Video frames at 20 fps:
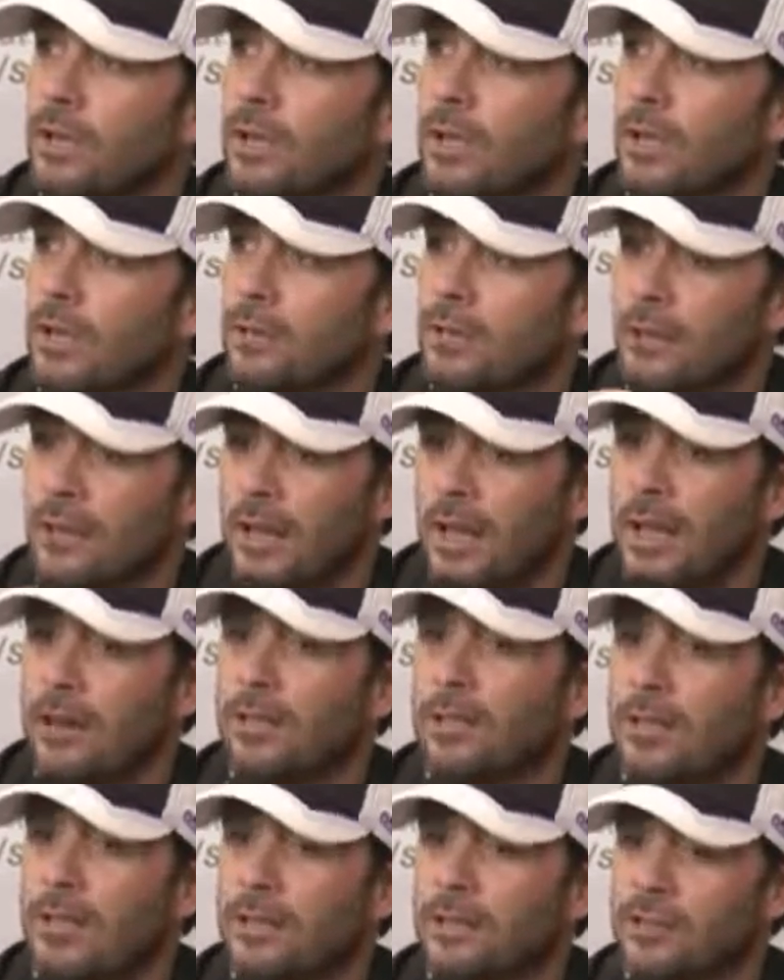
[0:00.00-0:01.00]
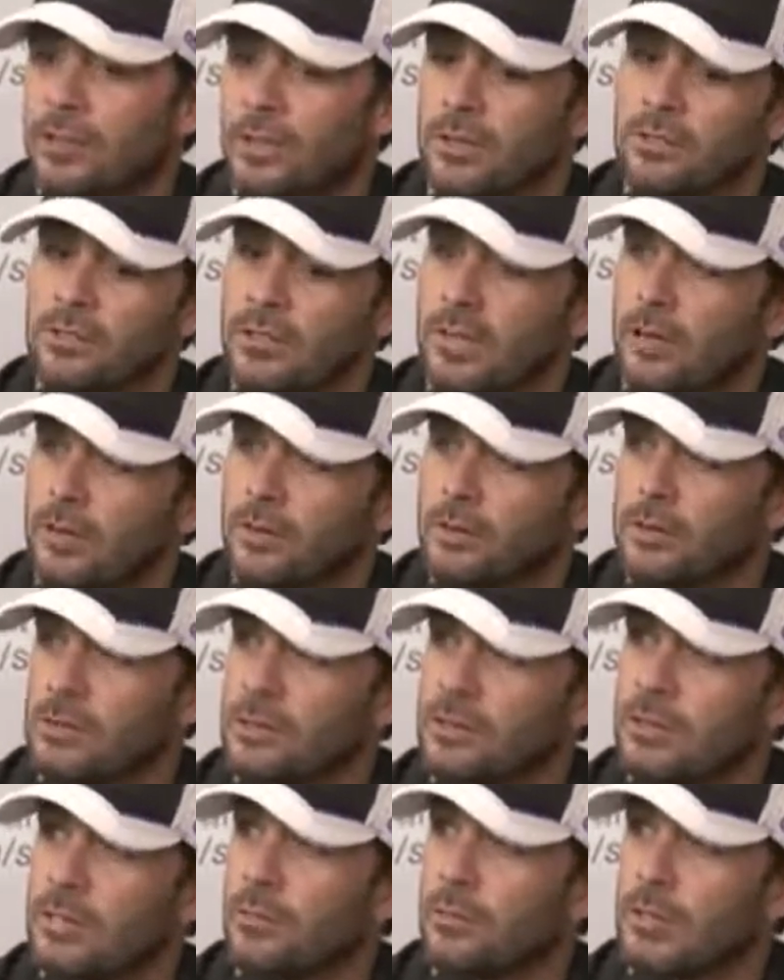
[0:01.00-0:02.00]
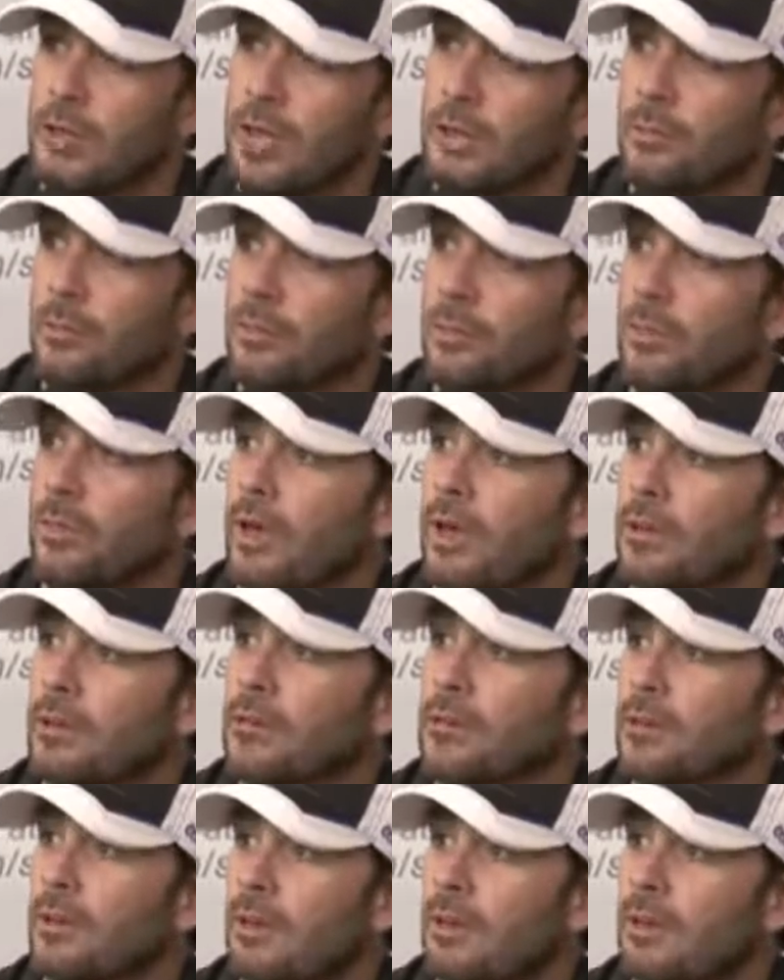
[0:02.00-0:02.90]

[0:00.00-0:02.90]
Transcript: and how they stuck together as a team and came through that.